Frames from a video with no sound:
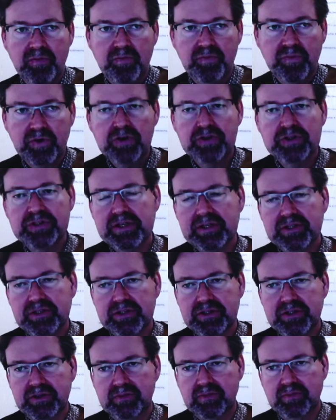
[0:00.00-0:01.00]
versus
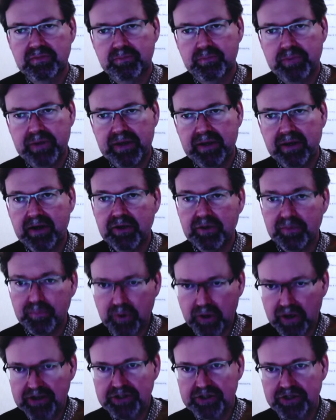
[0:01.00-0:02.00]
being under
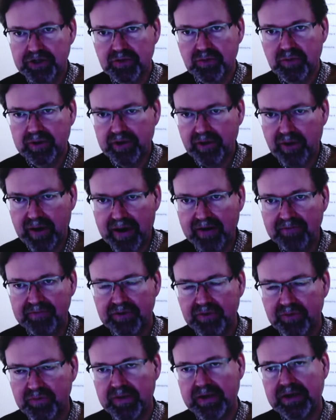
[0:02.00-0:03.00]
pressure where you have to
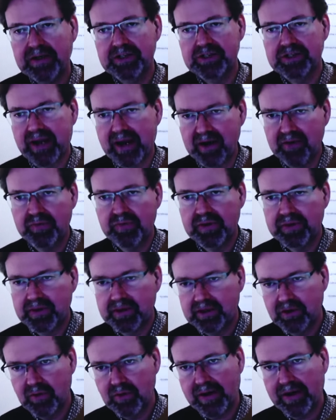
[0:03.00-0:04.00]
finish everything
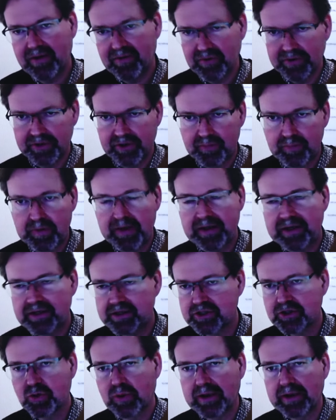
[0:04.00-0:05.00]
you have on your plate as
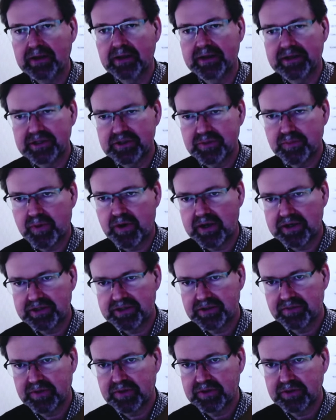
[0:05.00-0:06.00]
quickly as
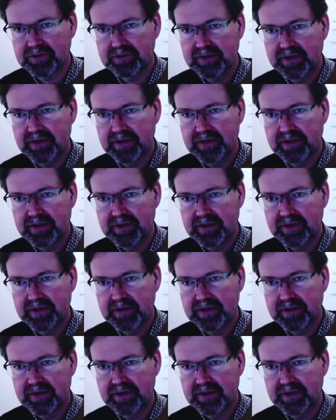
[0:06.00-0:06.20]
possible.